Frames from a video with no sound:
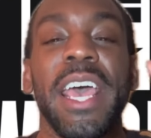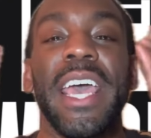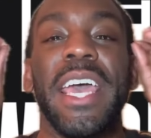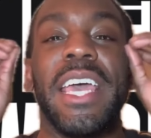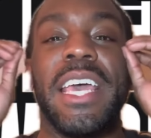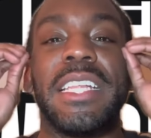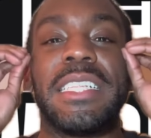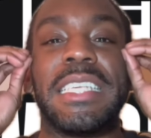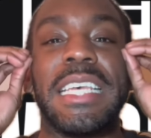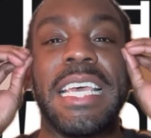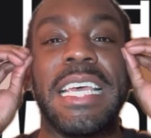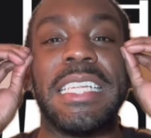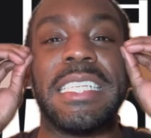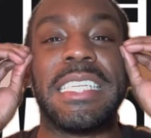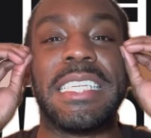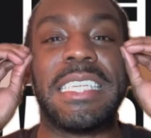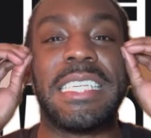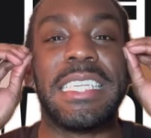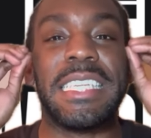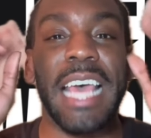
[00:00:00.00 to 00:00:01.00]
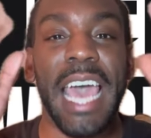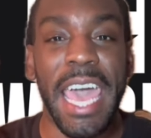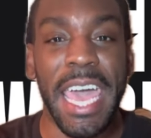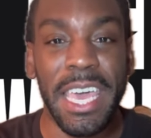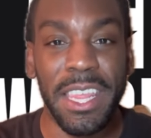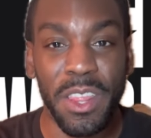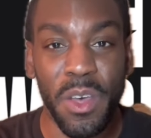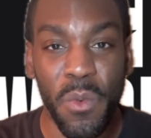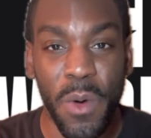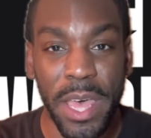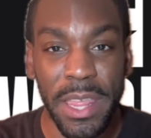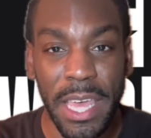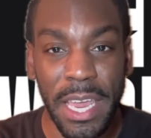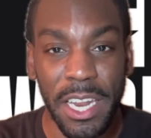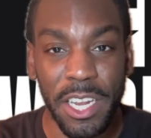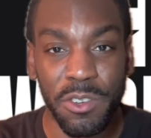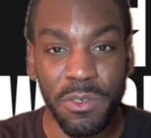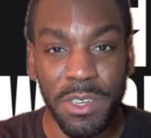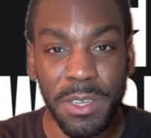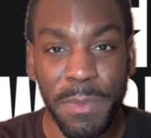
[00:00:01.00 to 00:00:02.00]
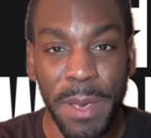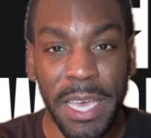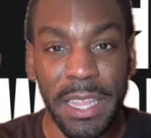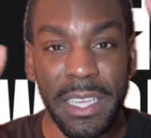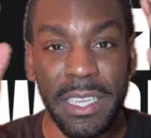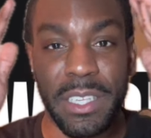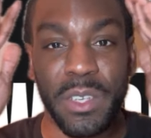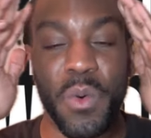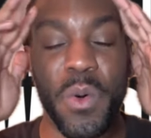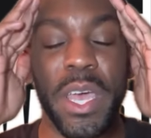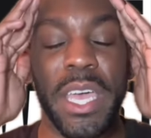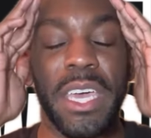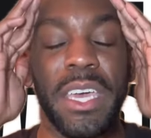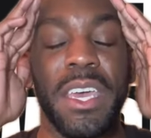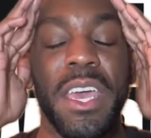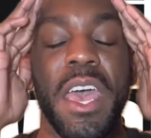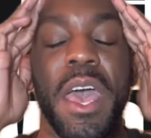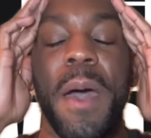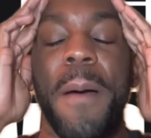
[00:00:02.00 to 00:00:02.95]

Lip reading: It's insane the way they disrespect this queen.